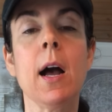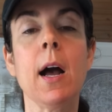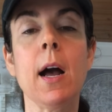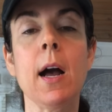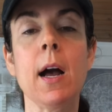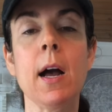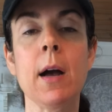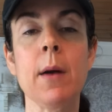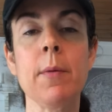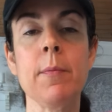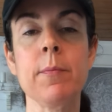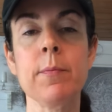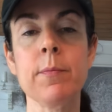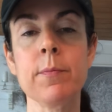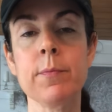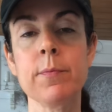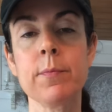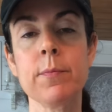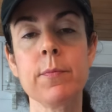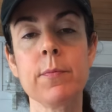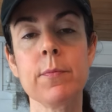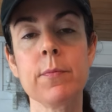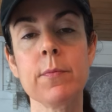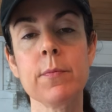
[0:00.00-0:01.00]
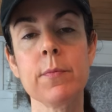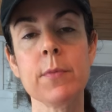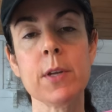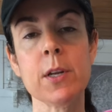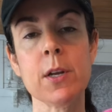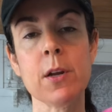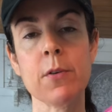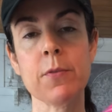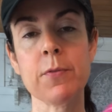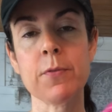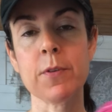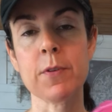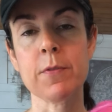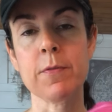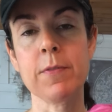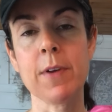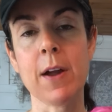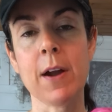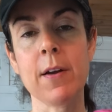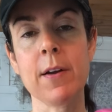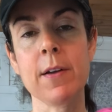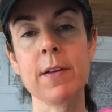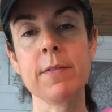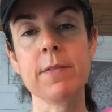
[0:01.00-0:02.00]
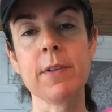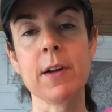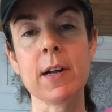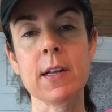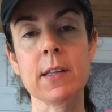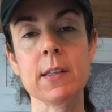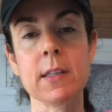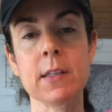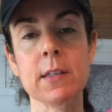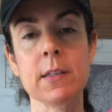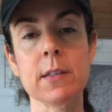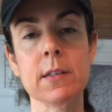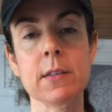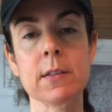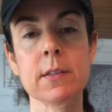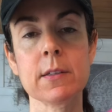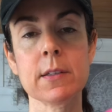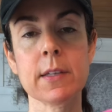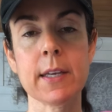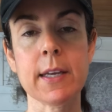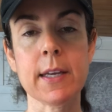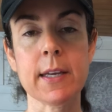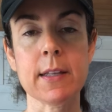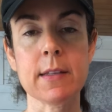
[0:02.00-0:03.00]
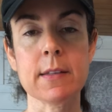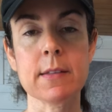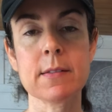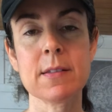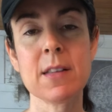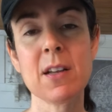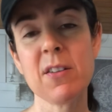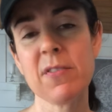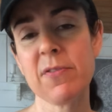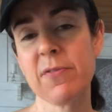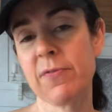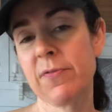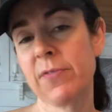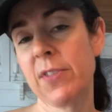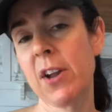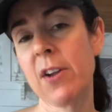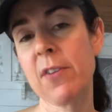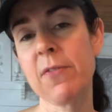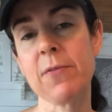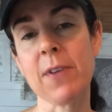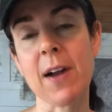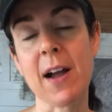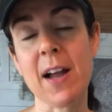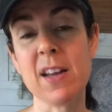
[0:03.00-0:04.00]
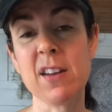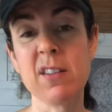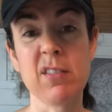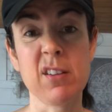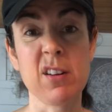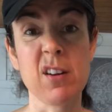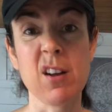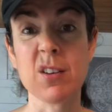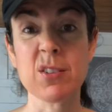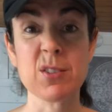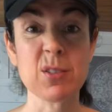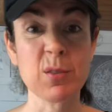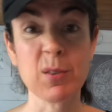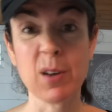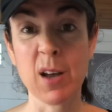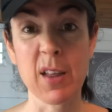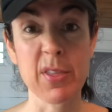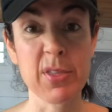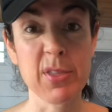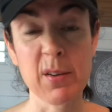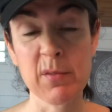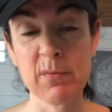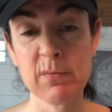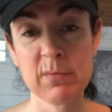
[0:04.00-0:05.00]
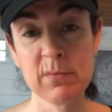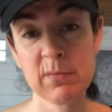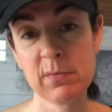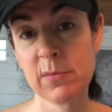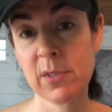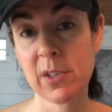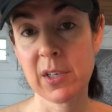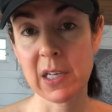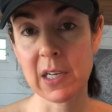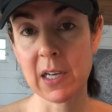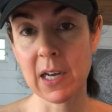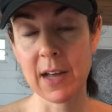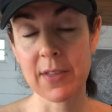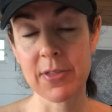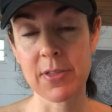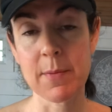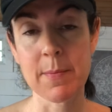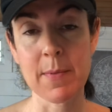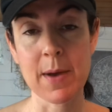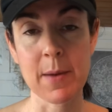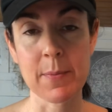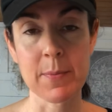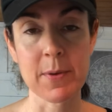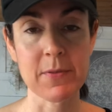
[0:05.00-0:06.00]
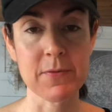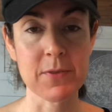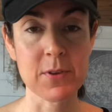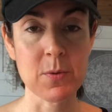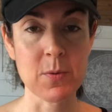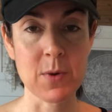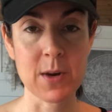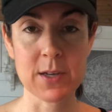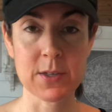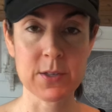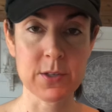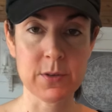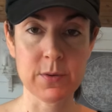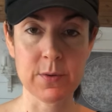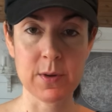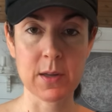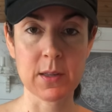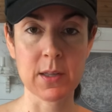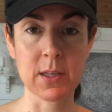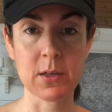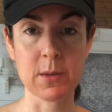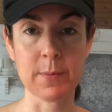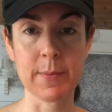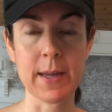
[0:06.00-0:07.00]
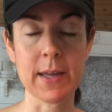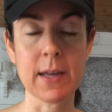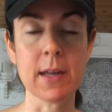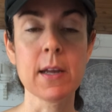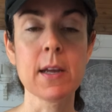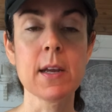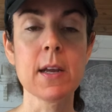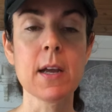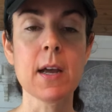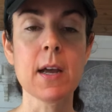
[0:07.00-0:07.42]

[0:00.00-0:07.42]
You know, for very, very little kids. They're fine. You can also cut them. You can cut them up if you want to a little bit.